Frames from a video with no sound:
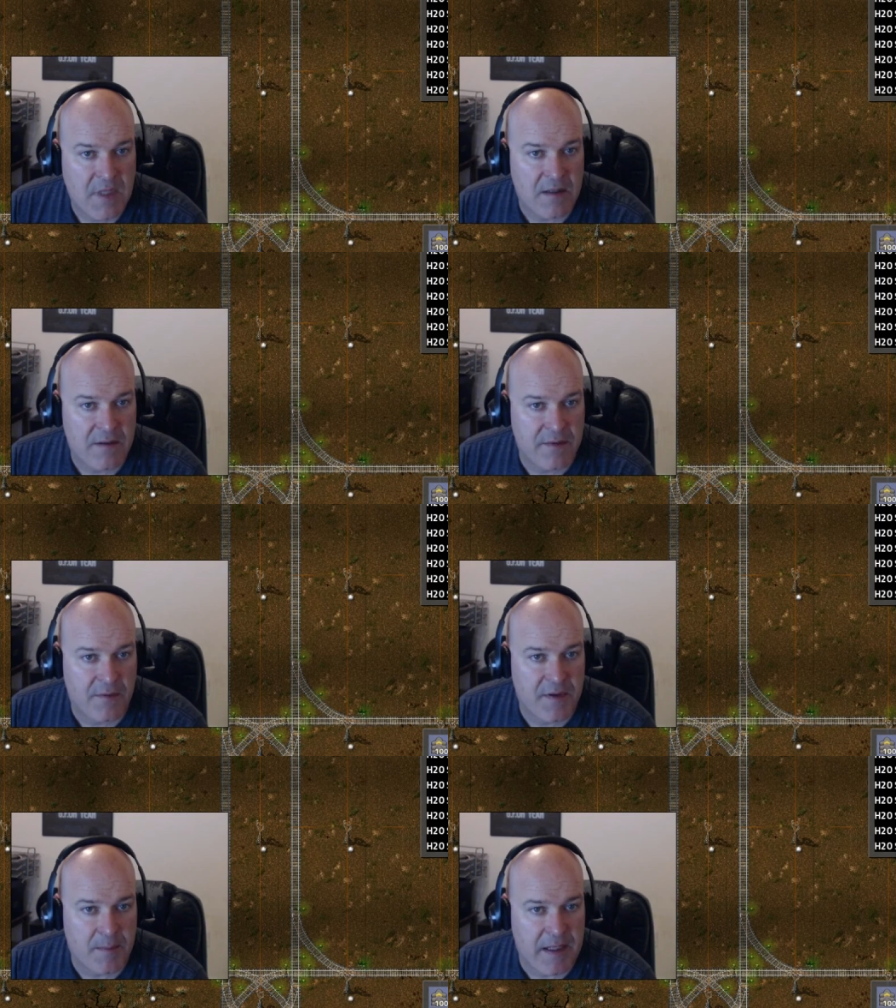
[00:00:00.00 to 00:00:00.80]
I don't even know
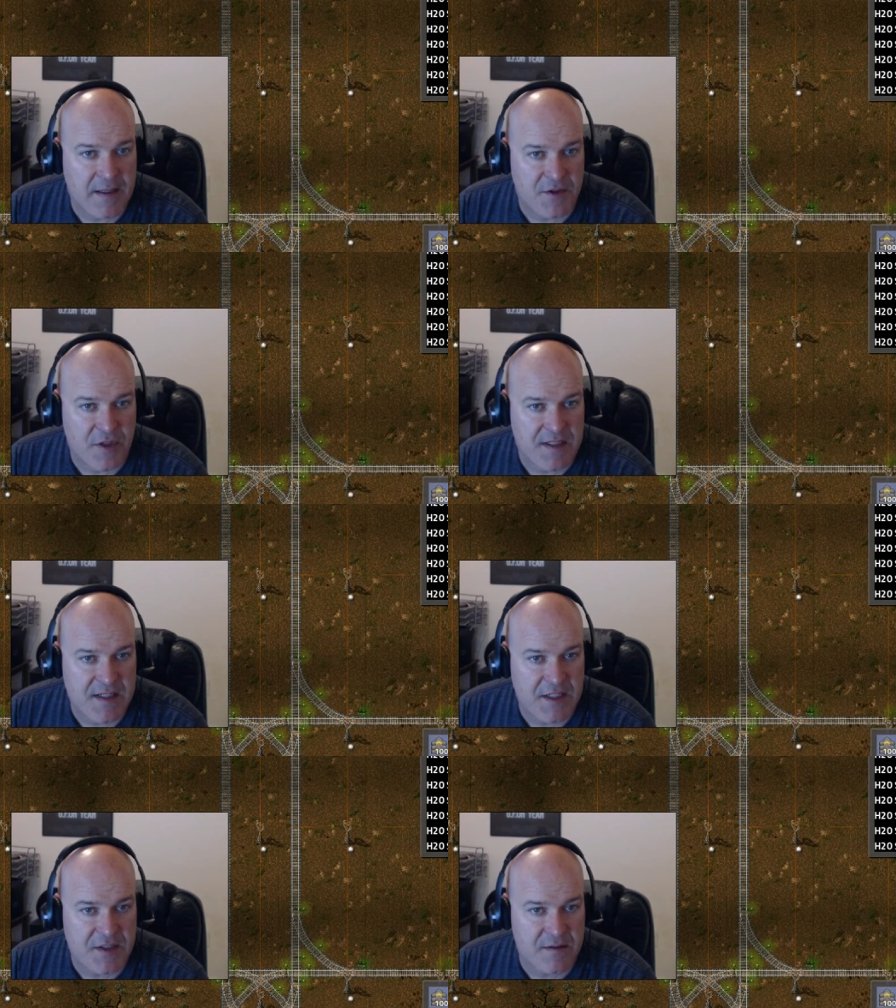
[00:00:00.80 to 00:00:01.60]
if you can make the train
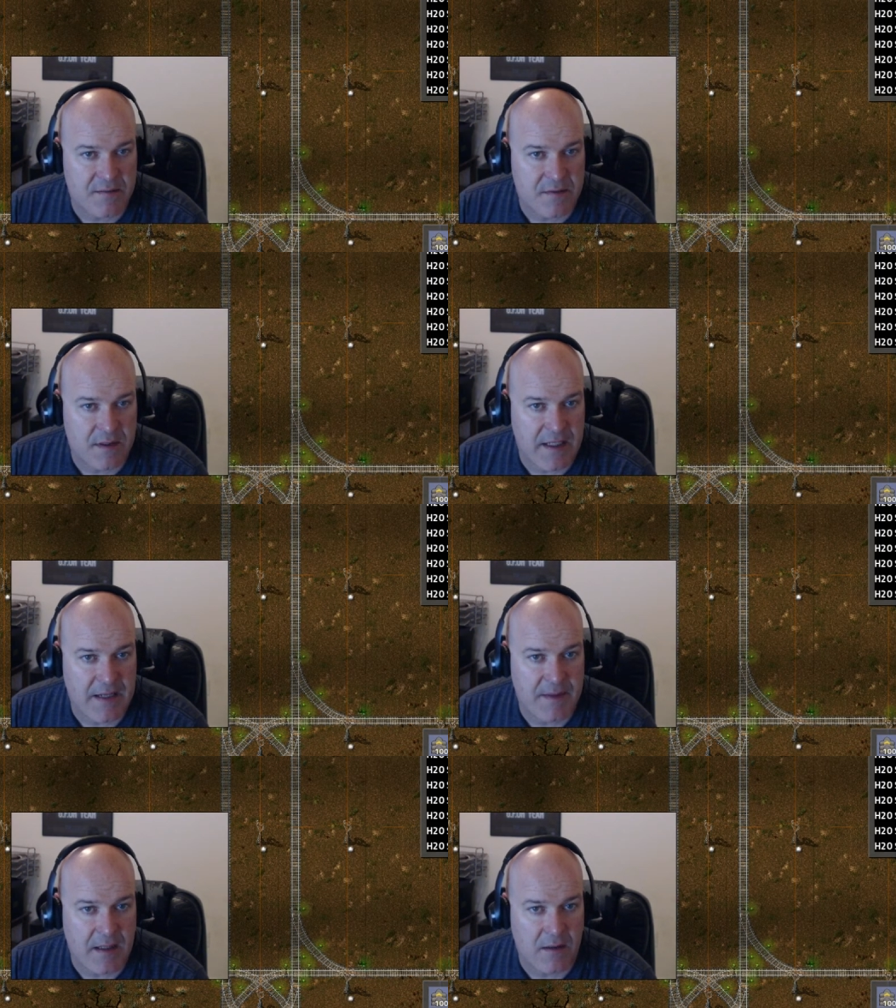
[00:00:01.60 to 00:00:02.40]
station
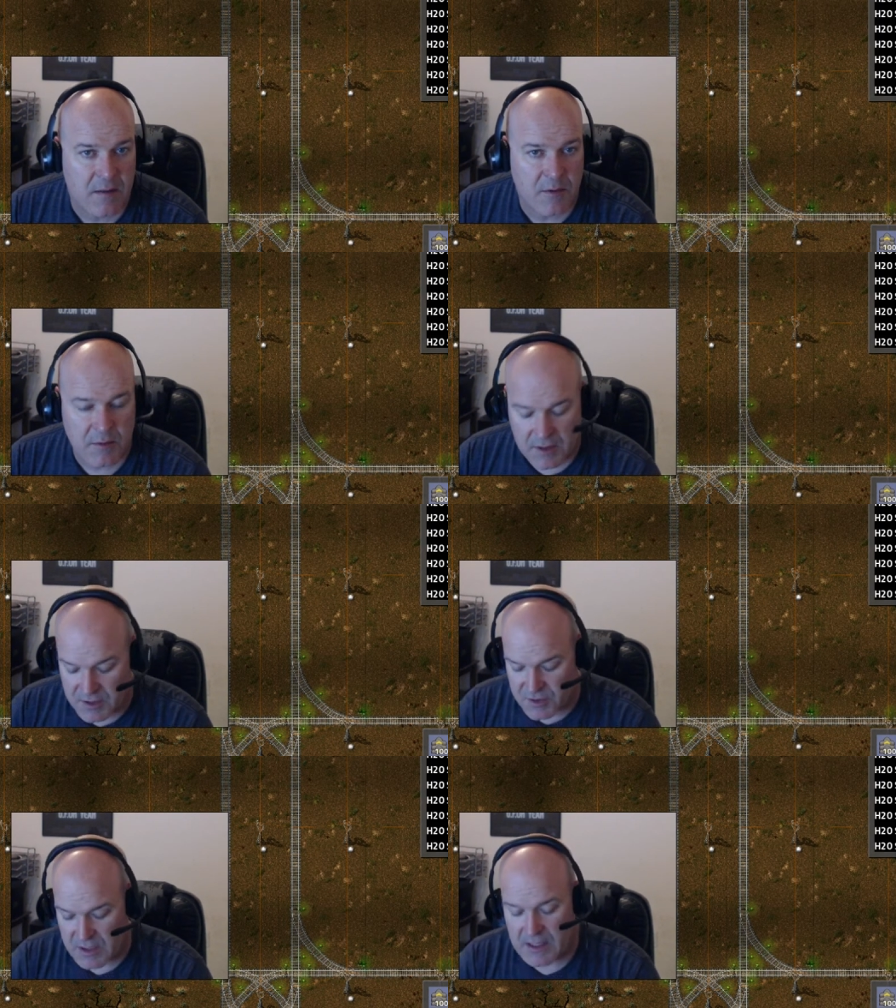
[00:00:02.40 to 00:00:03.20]
name that long, but we're going
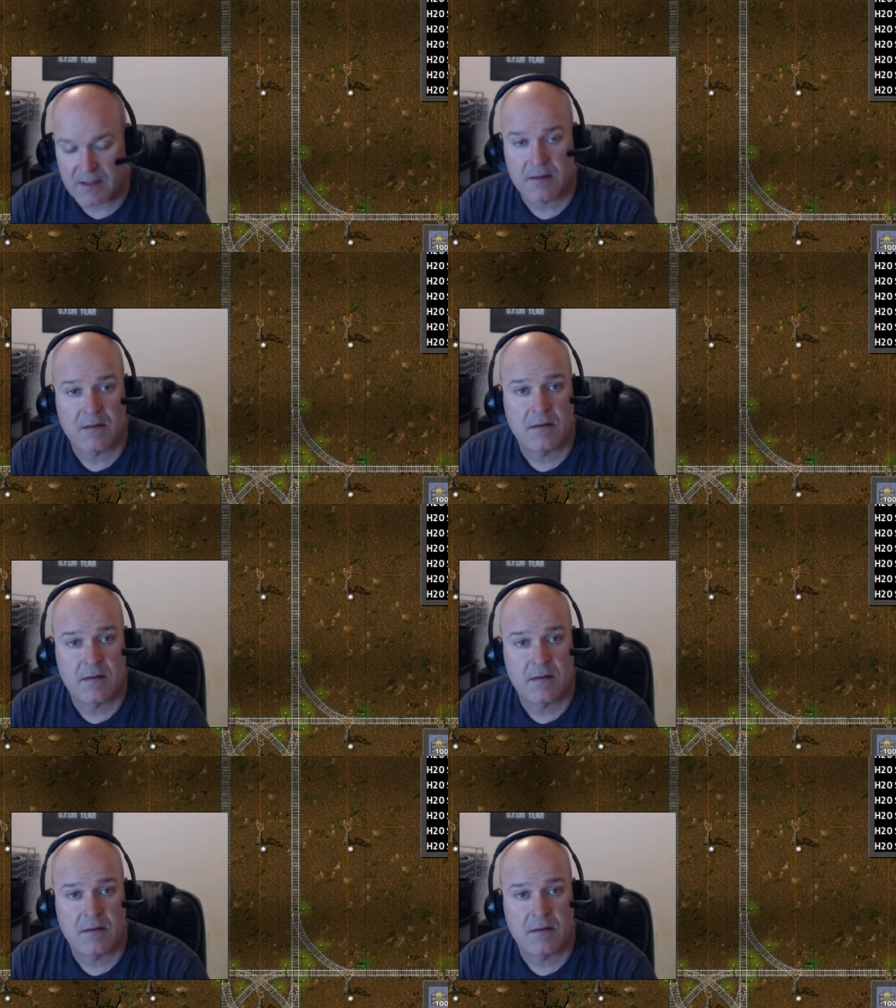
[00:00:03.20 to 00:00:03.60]
to try it.